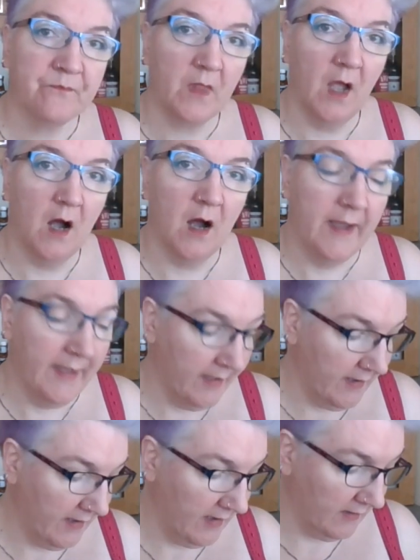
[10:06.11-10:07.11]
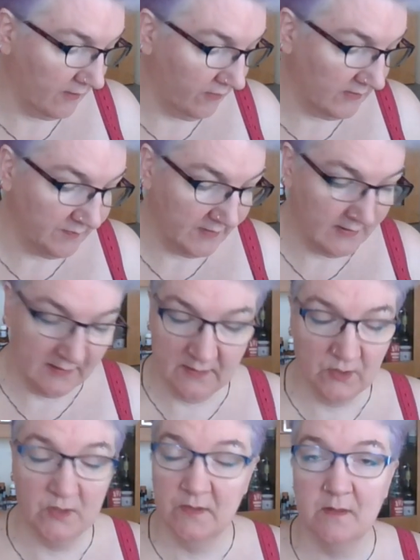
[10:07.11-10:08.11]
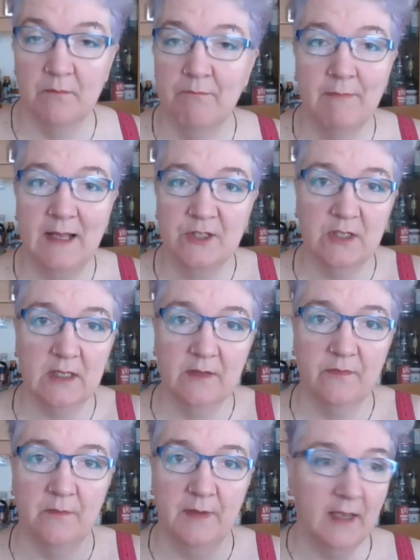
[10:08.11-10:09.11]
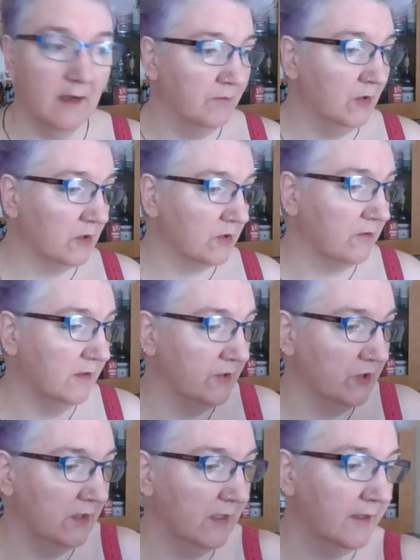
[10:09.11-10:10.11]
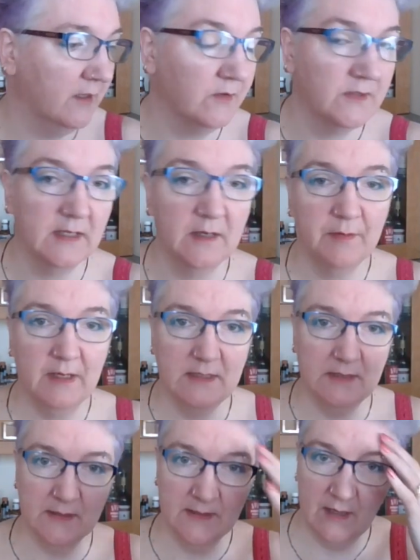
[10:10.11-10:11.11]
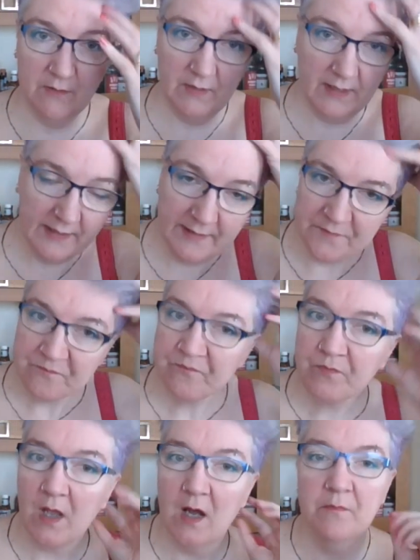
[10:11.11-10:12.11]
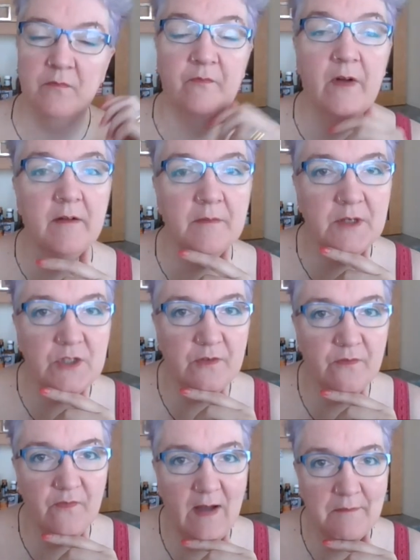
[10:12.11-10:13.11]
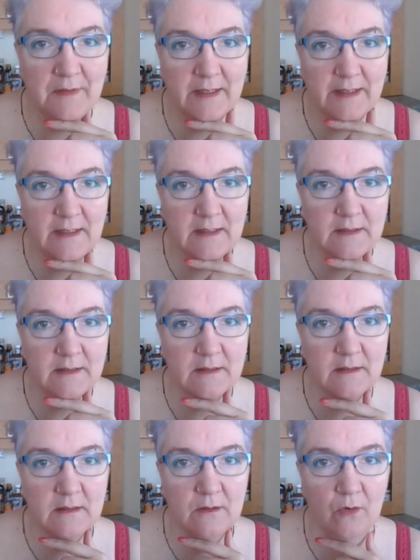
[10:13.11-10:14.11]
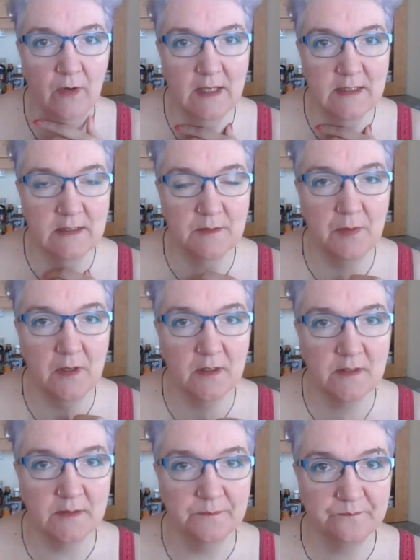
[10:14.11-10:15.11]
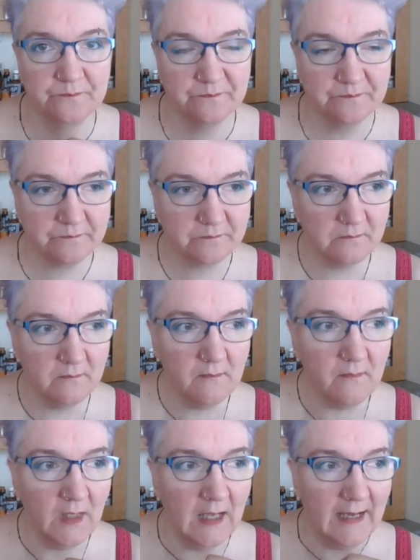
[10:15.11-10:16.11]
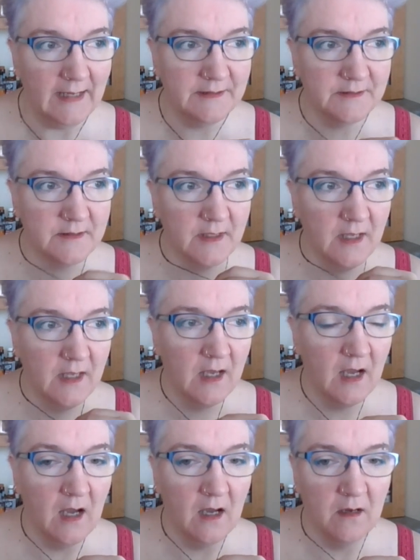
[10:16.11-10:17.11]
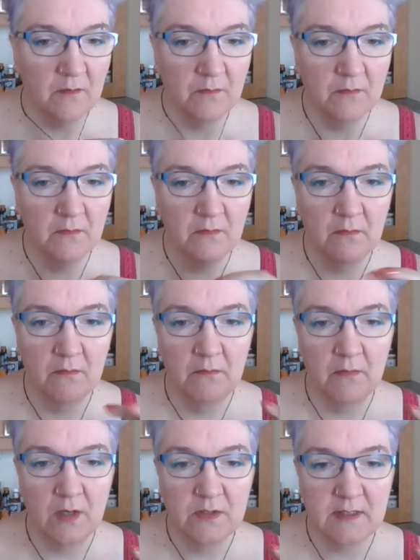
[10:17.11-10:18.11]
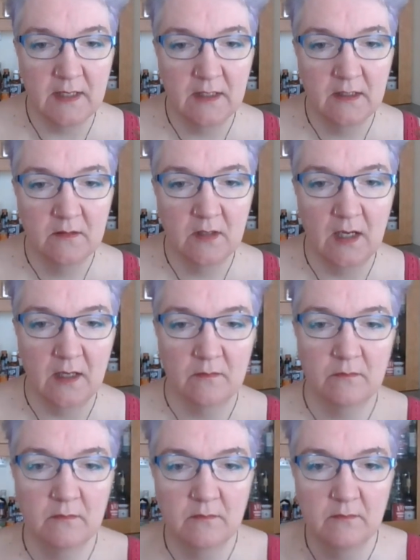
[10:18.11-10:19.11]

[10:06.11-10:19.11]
Christmas is just magic for me. I'm not Christian, I don't celebrate it in that way. I'm very much a family oriented person, and mostly yeah.